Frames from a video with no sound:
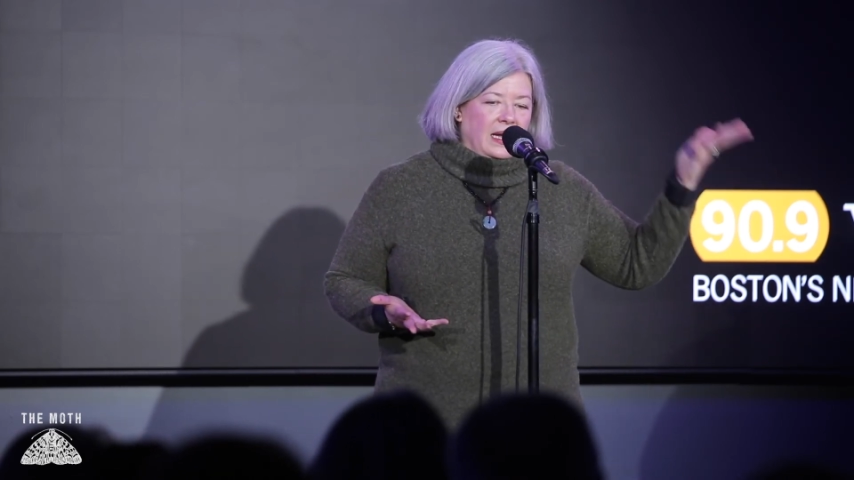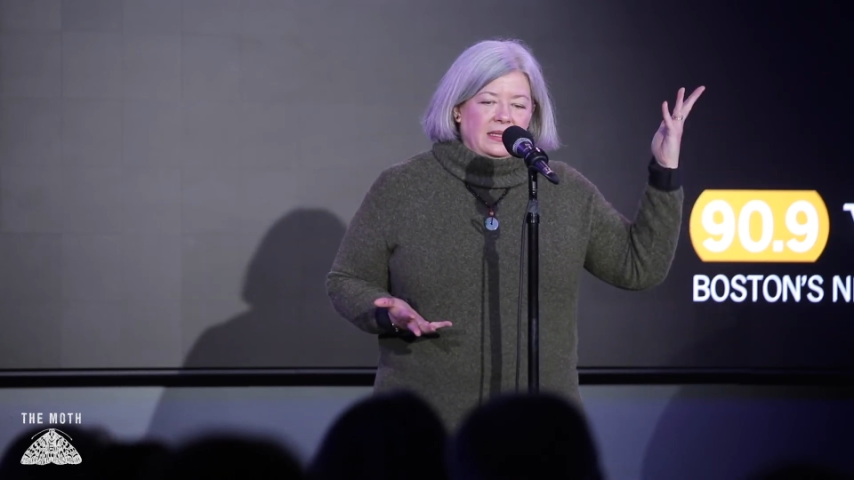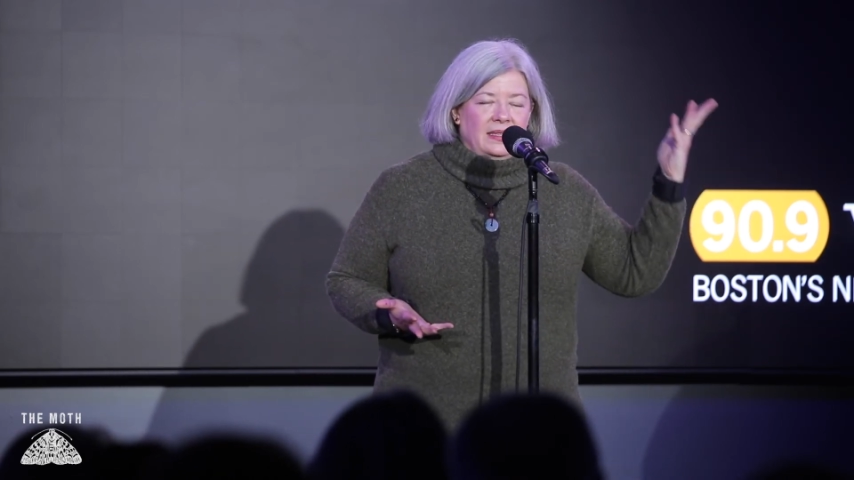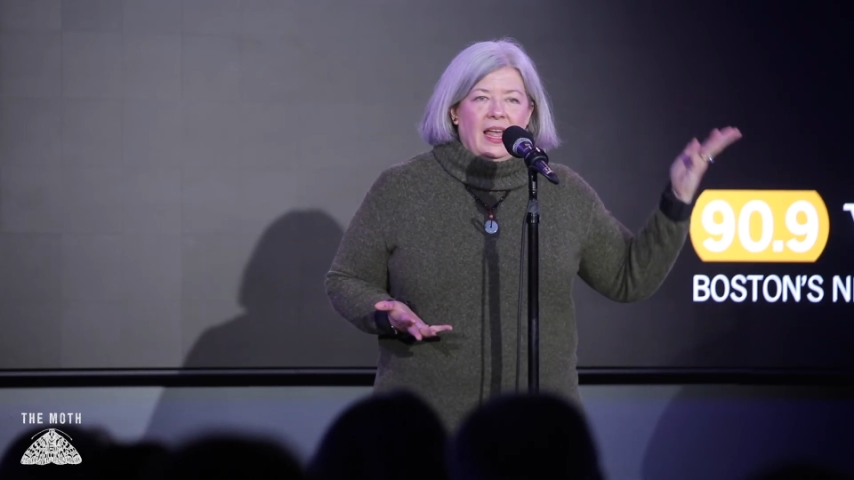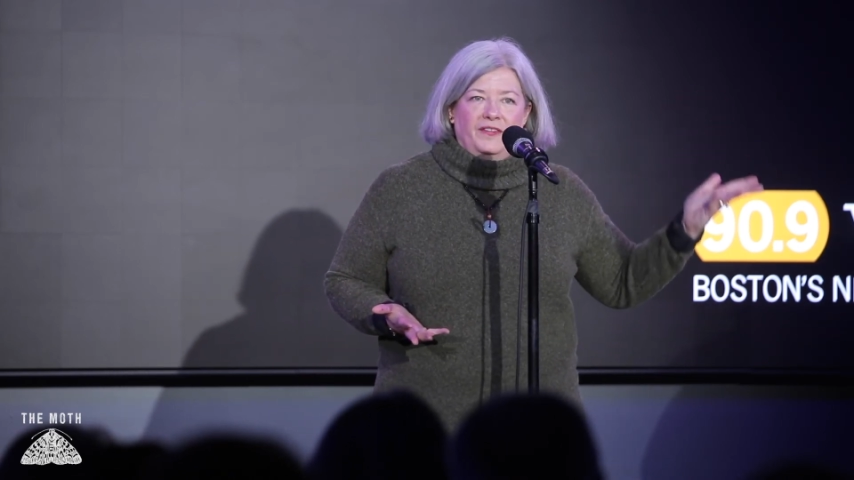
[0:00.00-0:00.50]

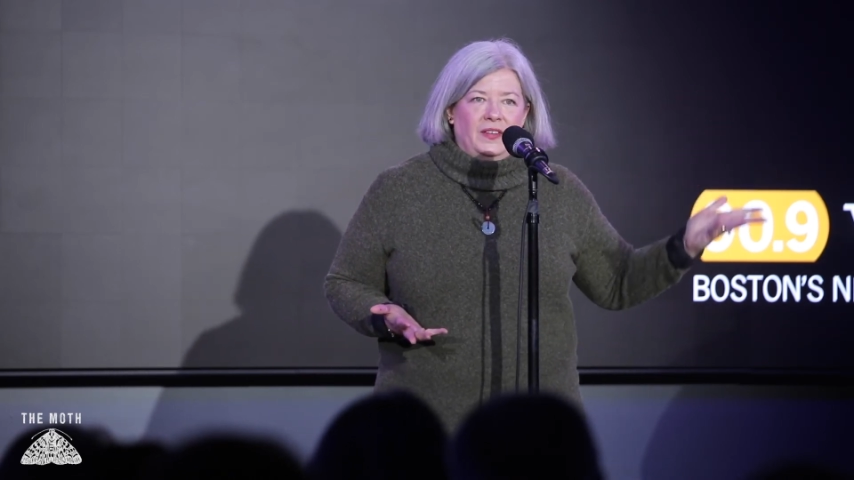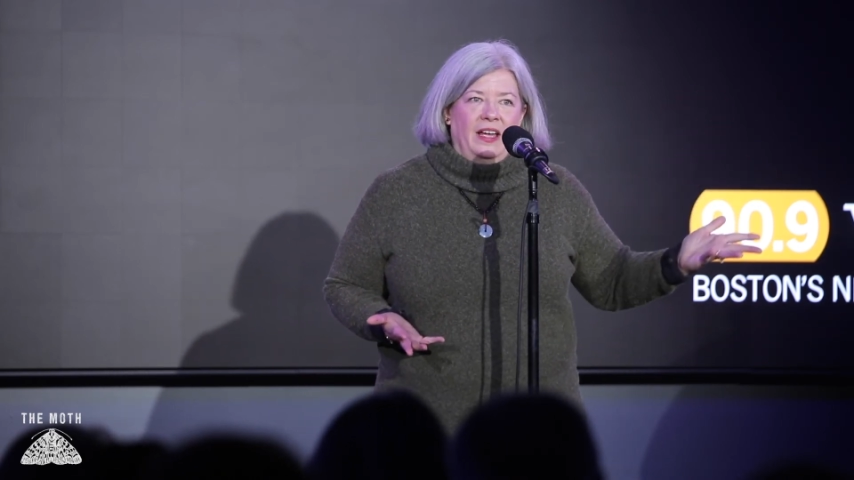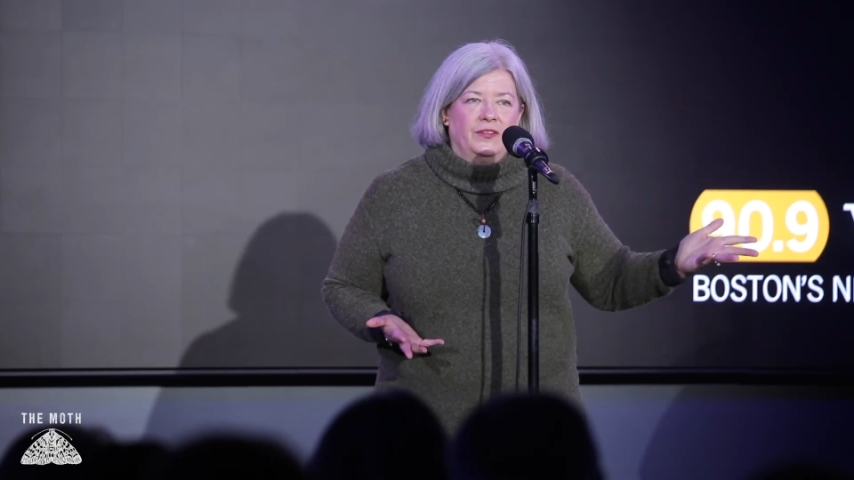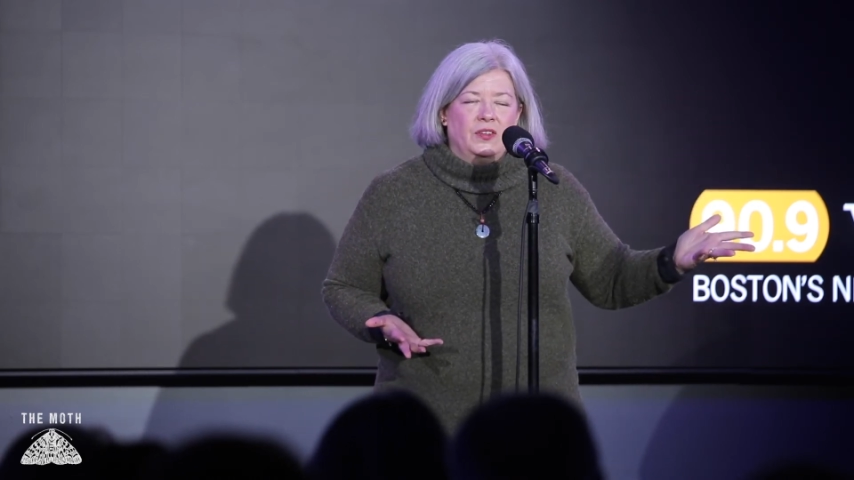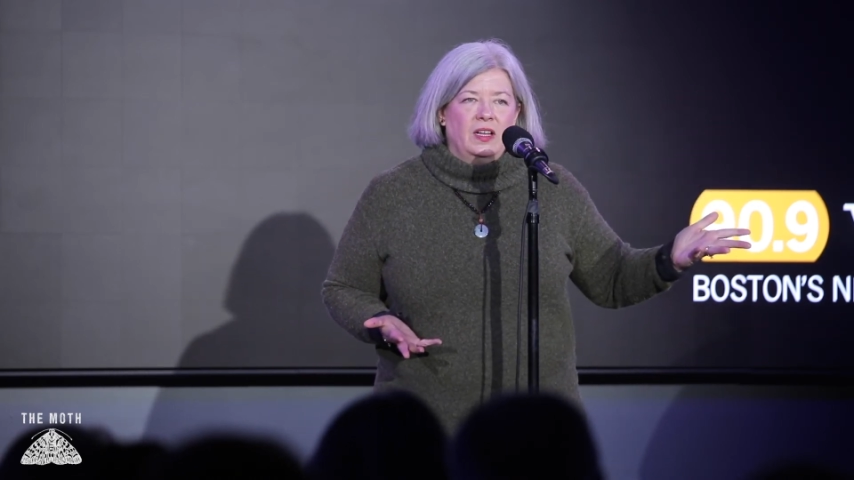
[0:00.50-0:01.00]
left
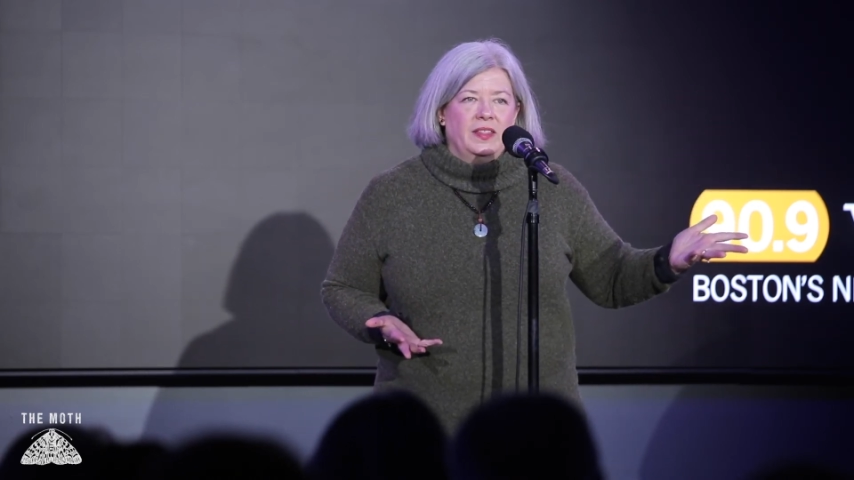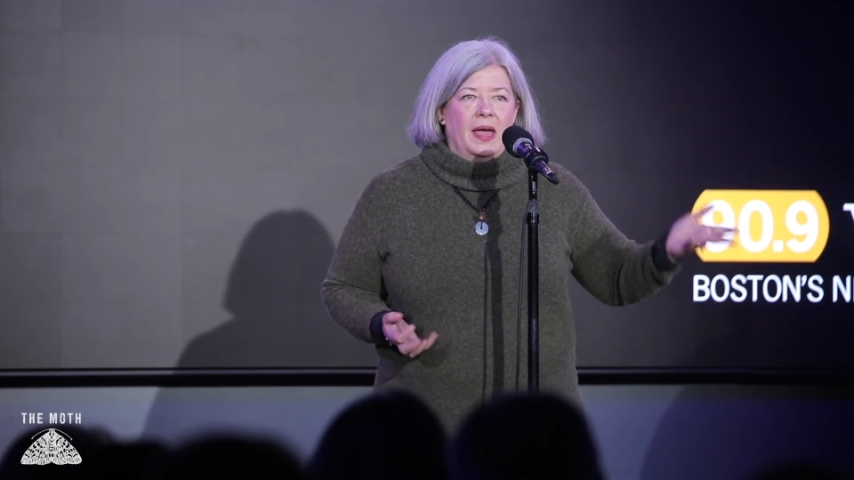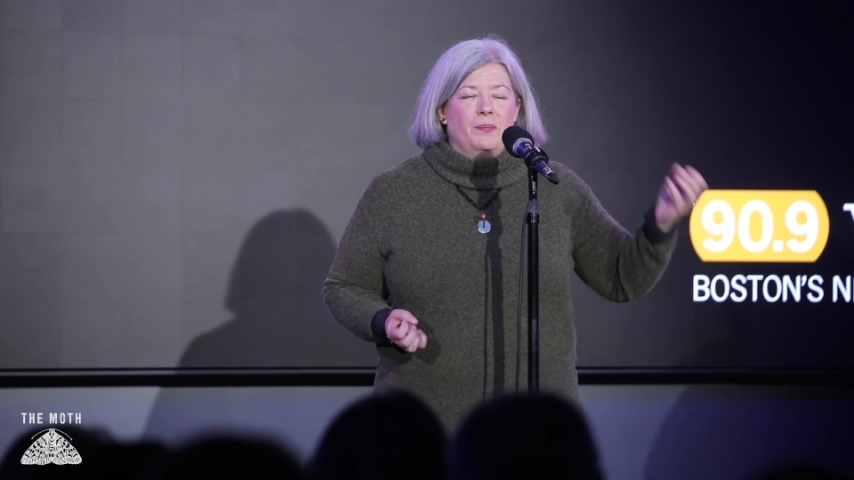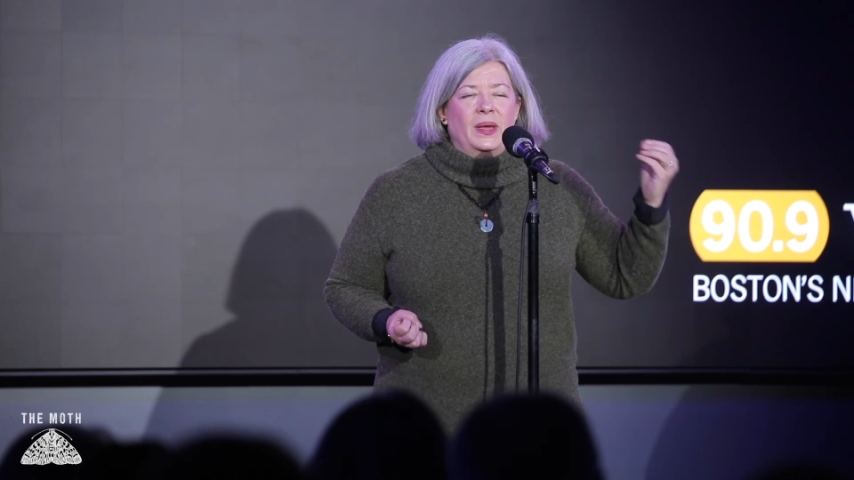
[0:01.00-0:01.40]
after all that,